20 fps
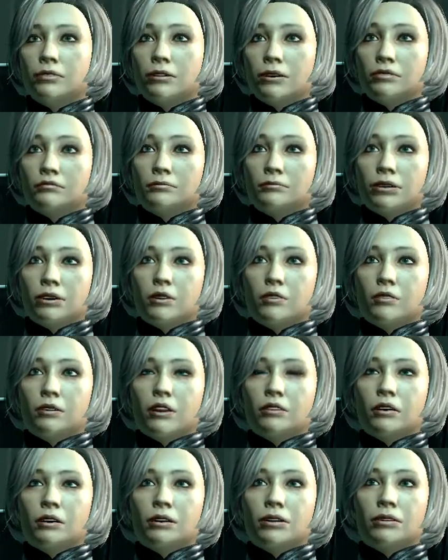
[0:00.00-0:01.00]
I've been
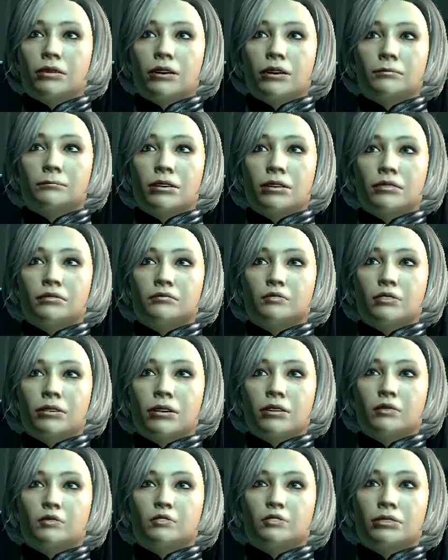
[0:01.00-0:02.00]
through the reclaiming of
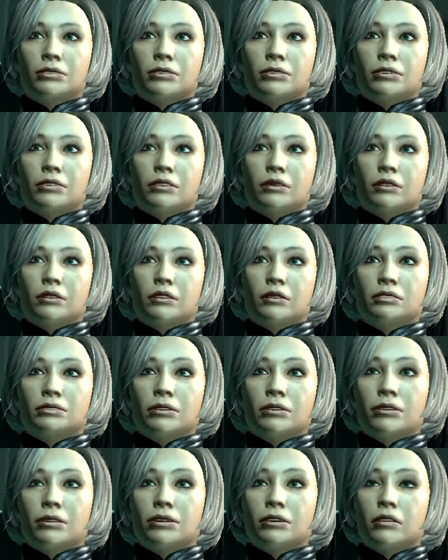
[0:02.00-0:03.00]
Shanxi, the
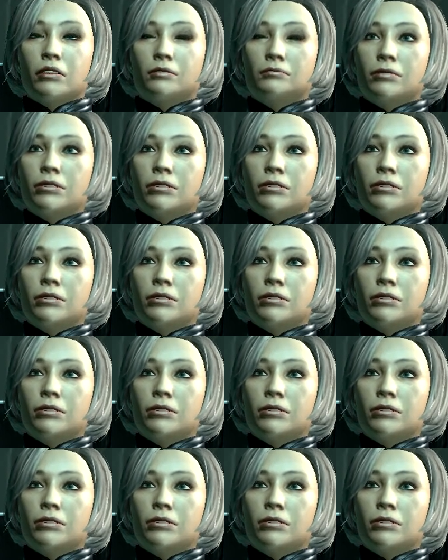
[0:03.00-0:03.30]
Skyllian